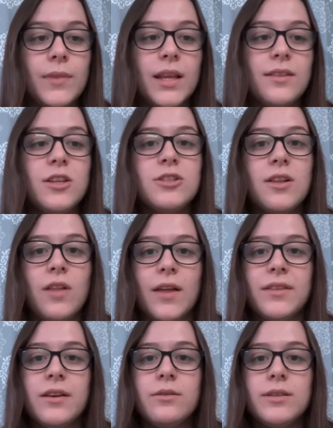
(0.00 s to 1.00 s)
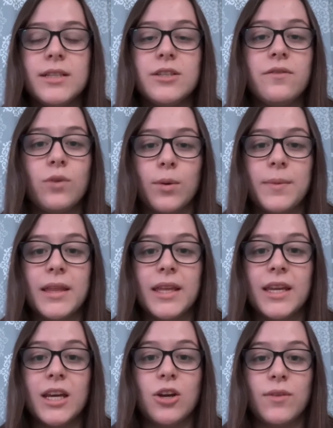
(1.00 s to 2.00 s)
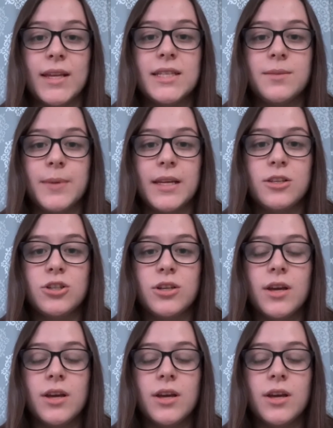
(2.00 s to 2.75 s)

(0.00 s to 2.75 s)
There's a lot that goes into formulating a great speech.